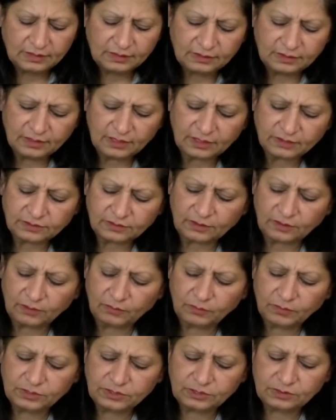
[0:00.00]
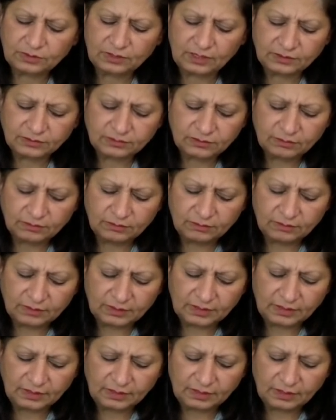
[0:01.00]
that they want you to let go
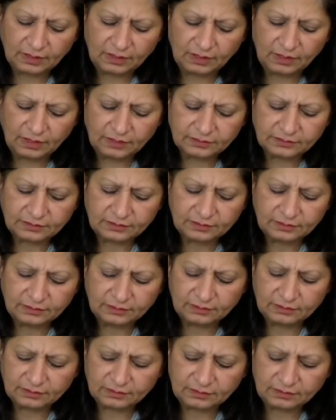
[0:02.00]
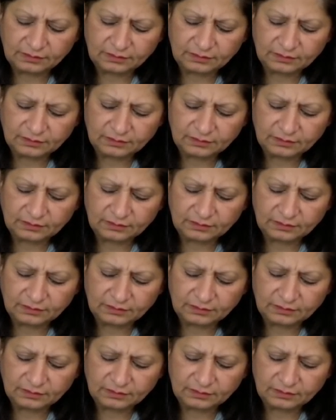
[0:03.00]
really a lot here